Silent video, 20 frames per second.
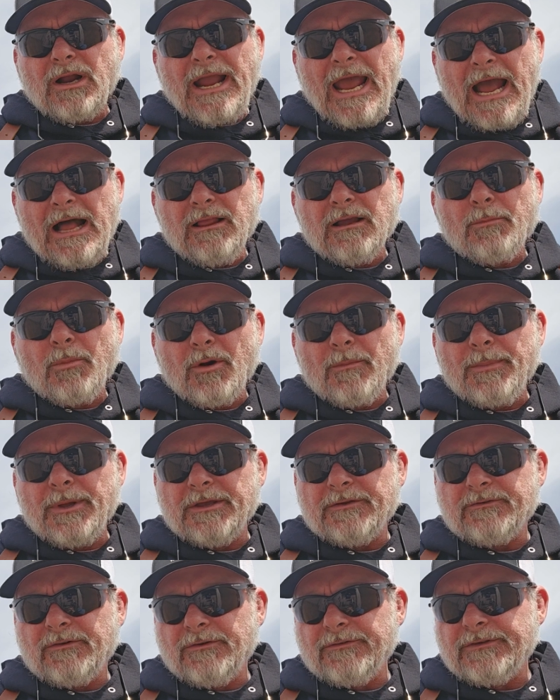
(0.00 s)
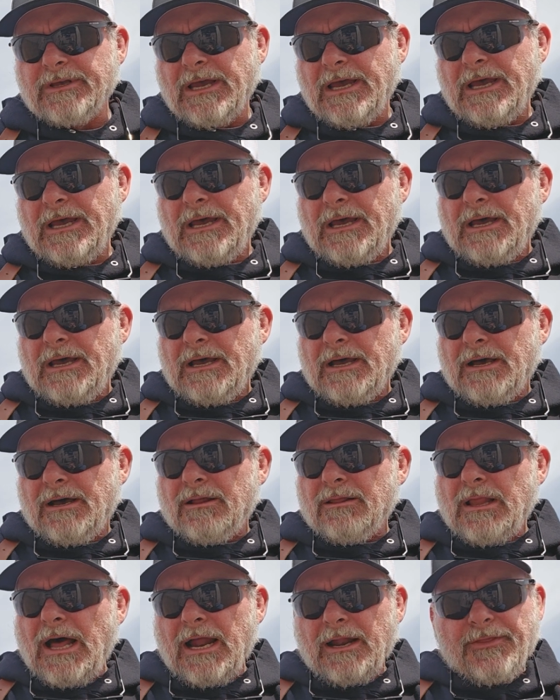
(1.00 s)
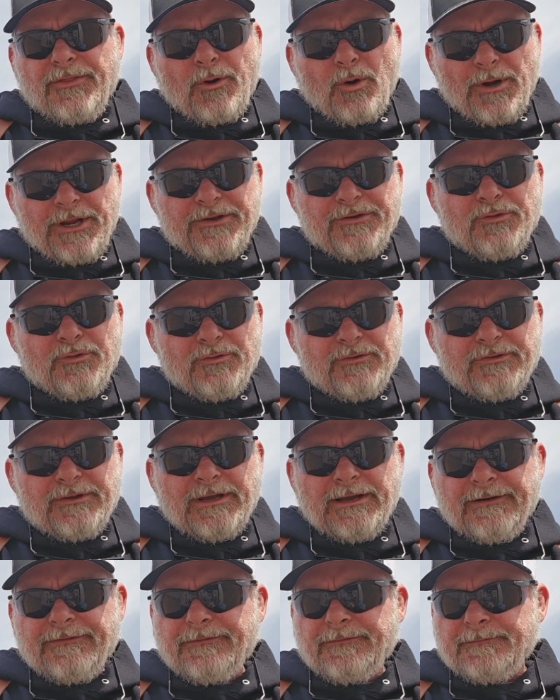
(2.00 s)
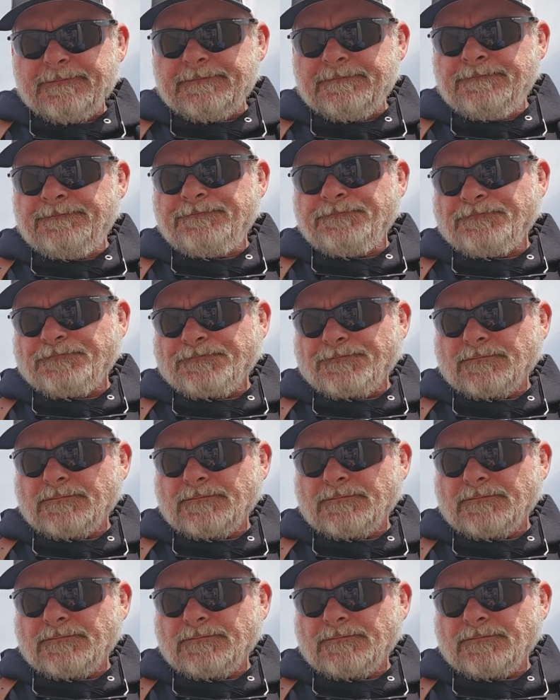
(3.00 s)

caliber pistols, a lot of .32 stuff, and